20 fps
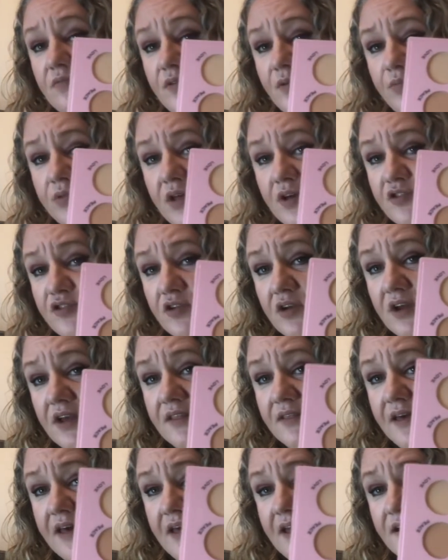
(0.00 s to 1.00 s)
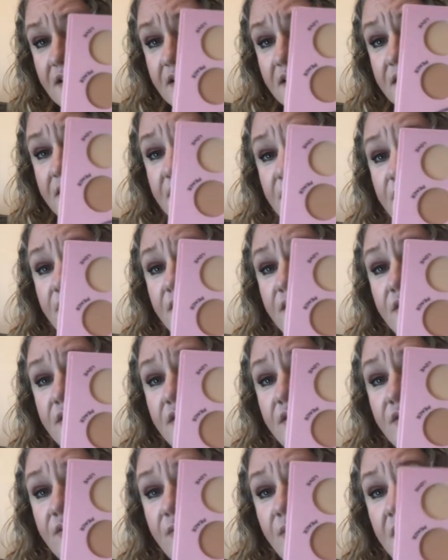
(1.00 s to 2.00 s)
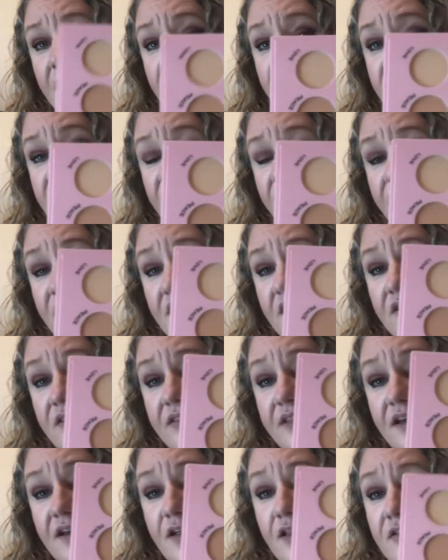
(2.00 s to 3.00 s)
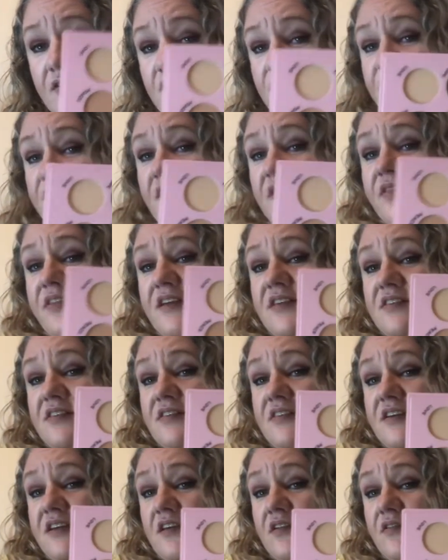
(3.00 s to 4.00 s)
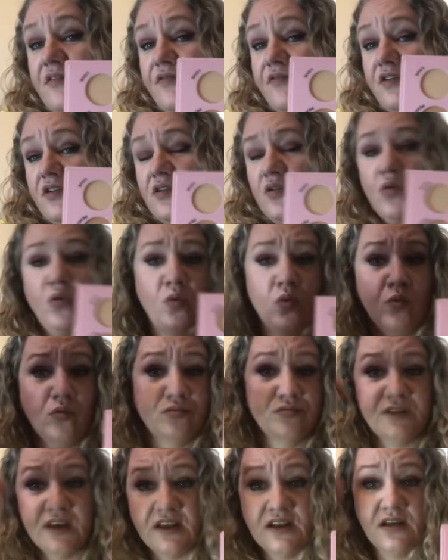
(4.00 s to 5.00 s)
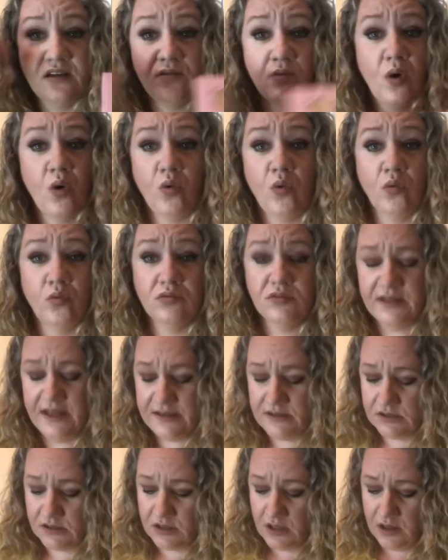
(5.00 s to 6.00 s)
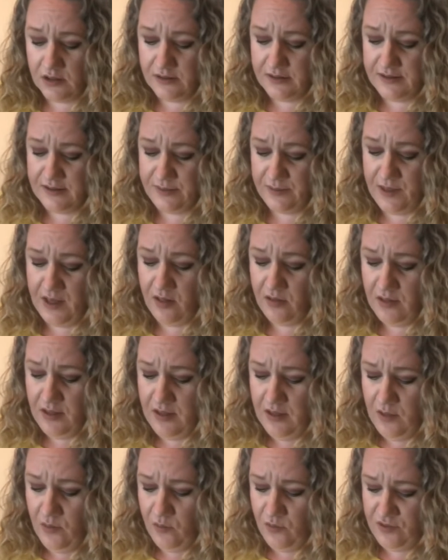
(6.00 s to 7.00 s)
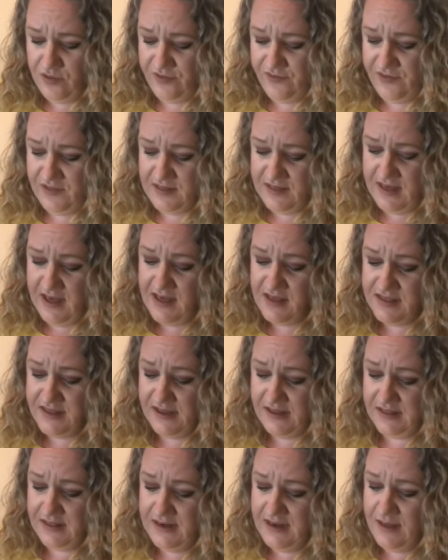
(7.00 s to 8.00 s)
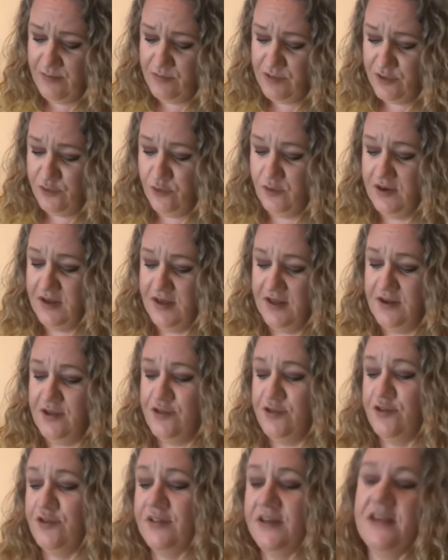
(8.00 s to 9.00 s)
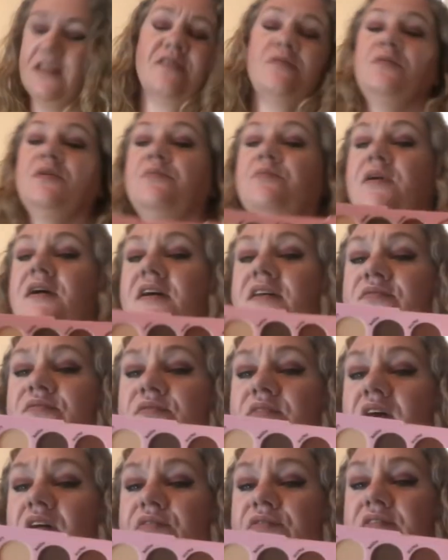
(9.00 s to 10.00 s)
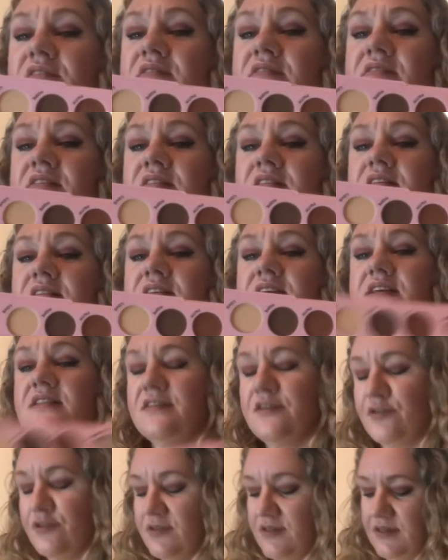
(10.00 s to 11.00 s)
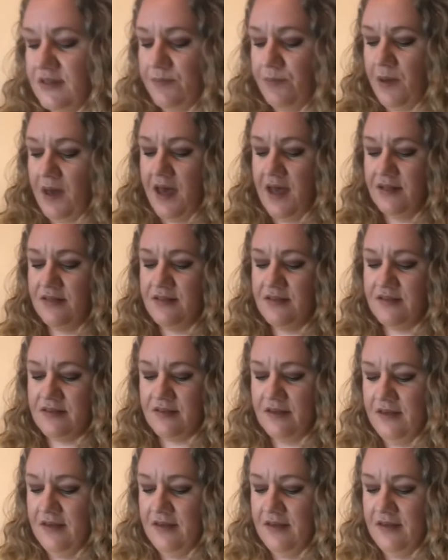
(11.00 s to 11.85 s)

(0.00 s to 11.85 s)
blusher and the highlighter, as well as the colours. And this is here for your whole kind of whole lid colour as well, which is fantastic. The names are on it, and I do like the wee bit of difference in the details in the pans.